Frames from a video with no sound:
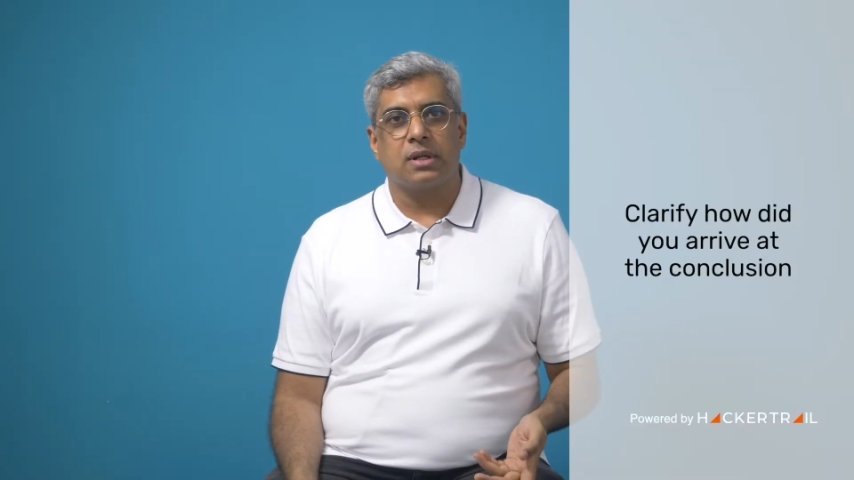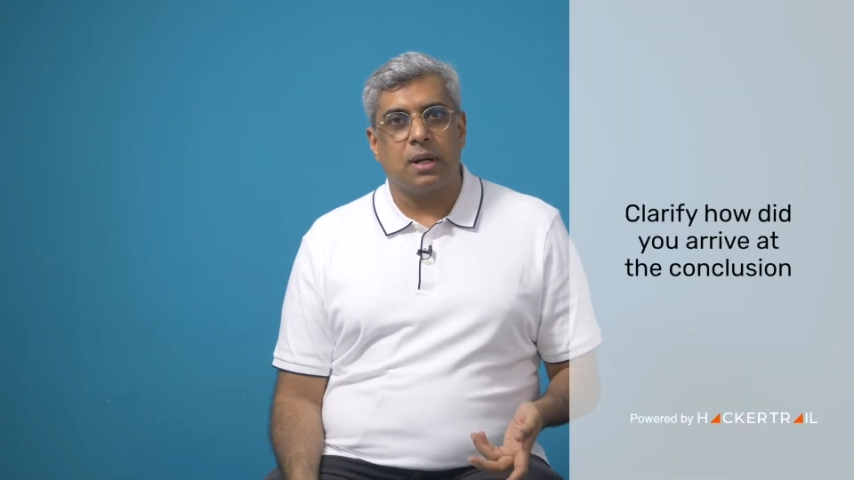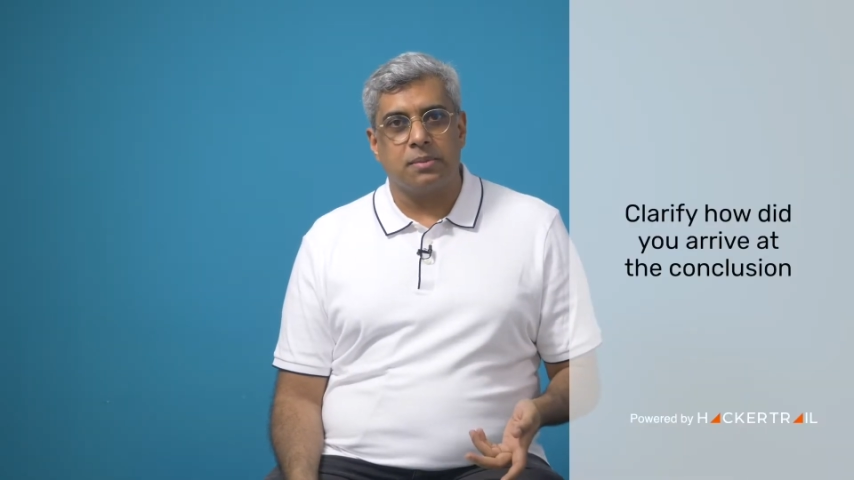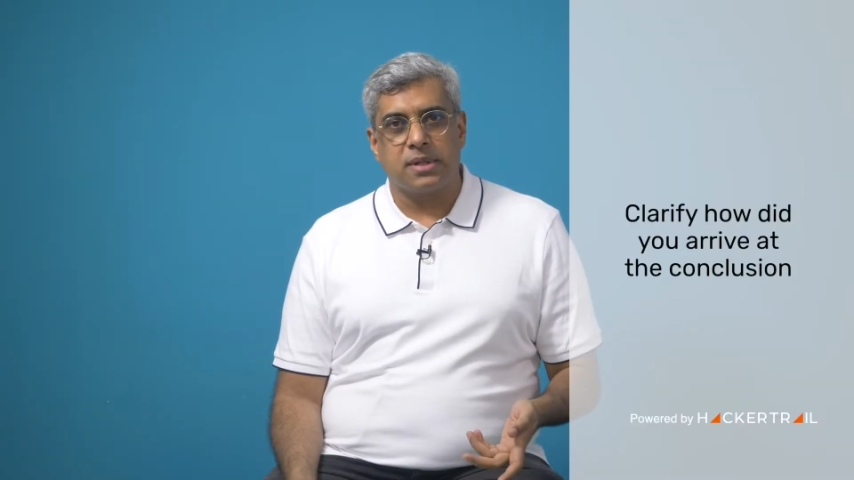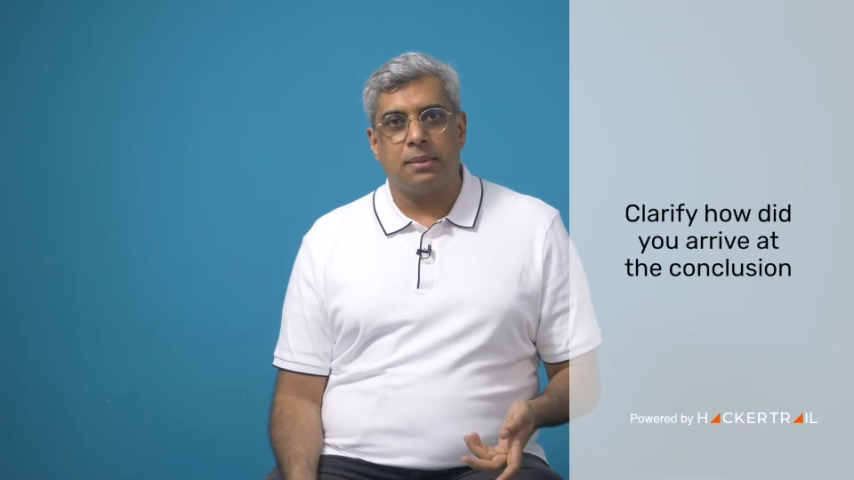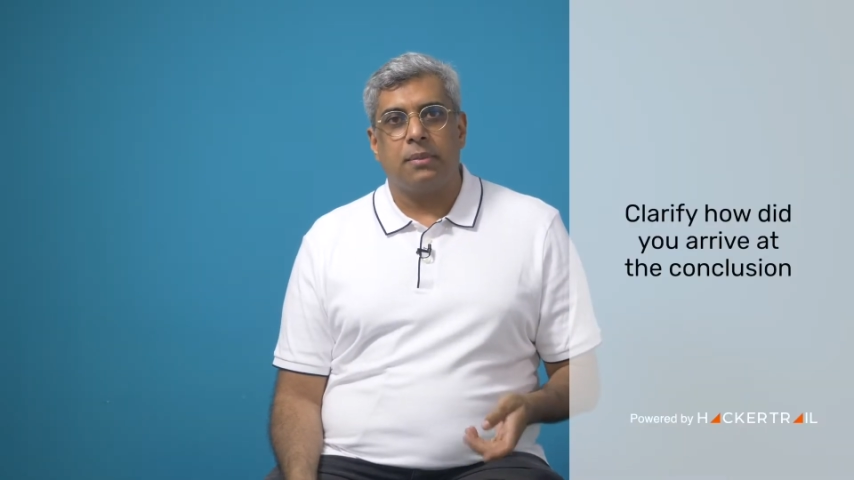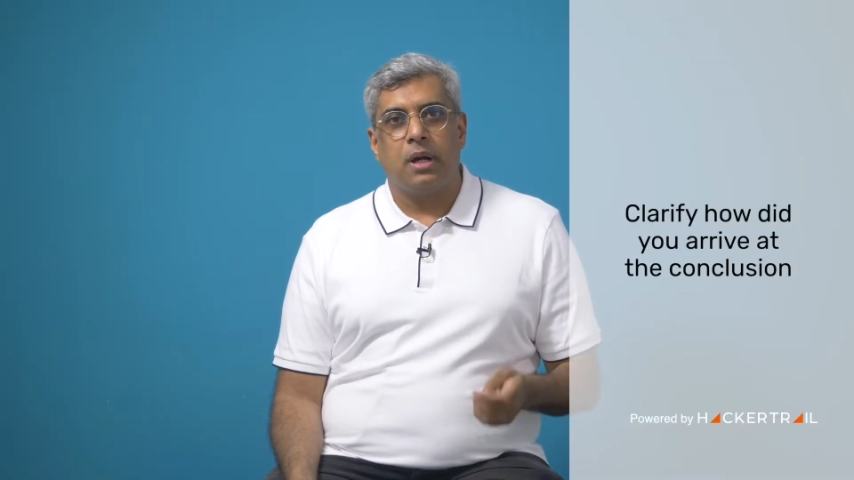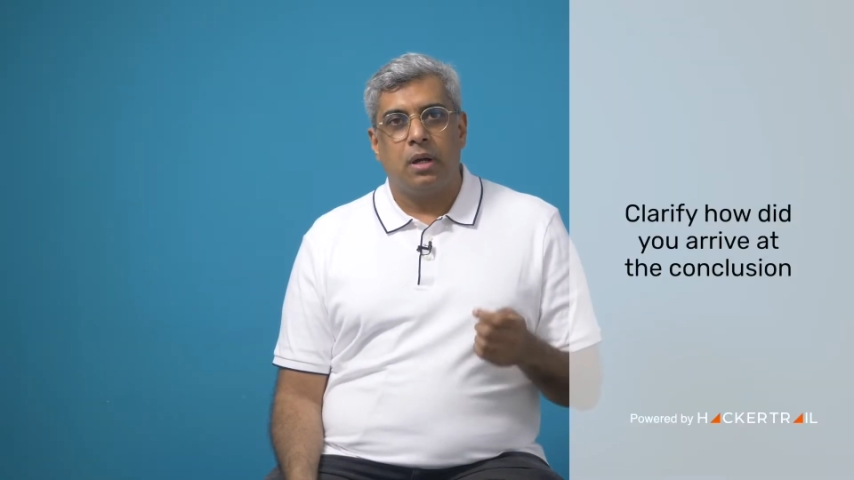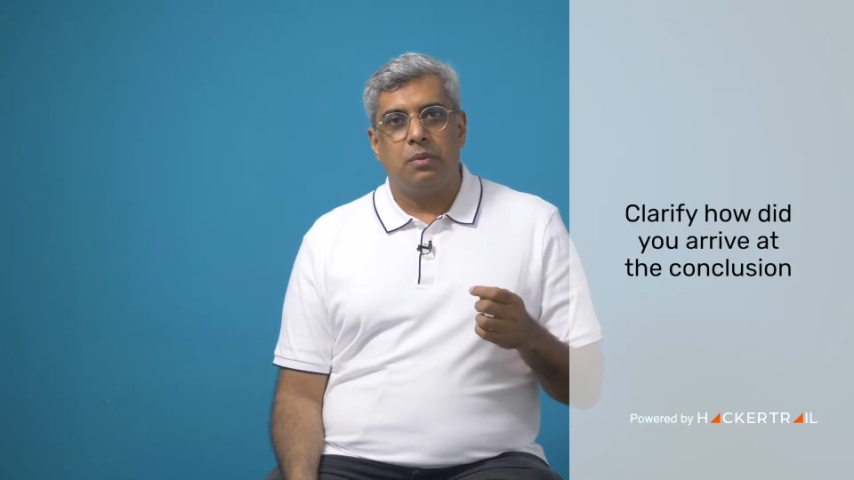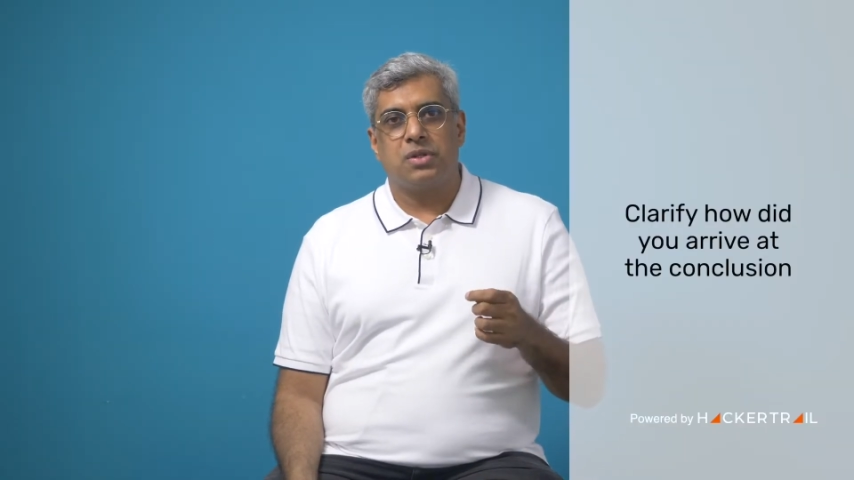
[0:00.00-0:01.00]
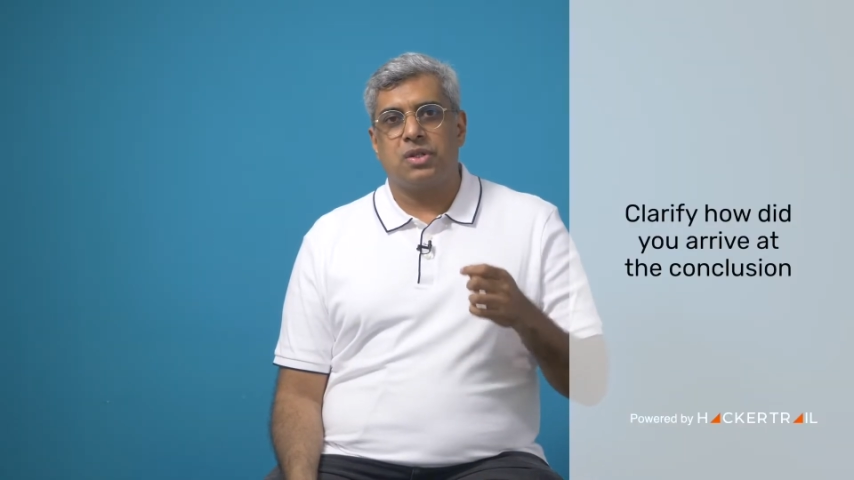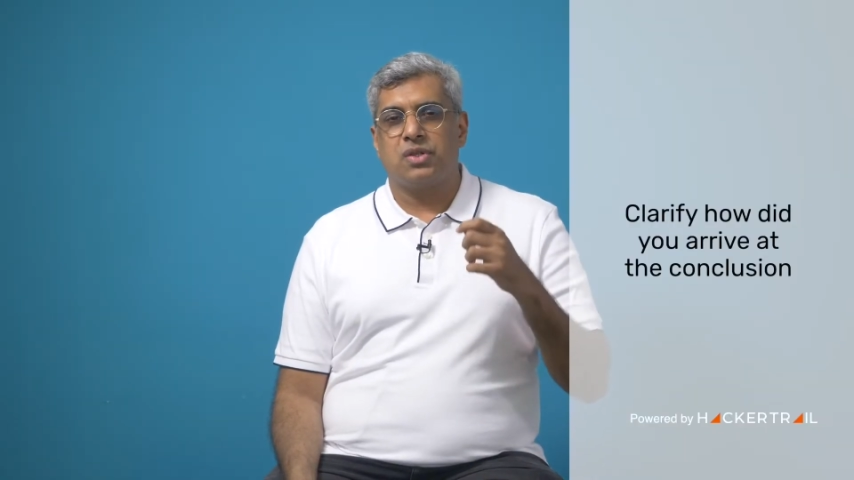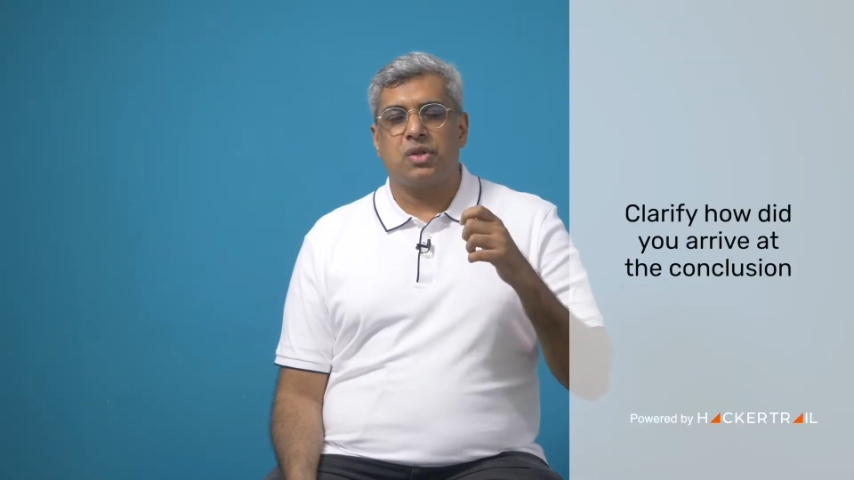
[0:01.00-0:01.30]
comes up? Which is,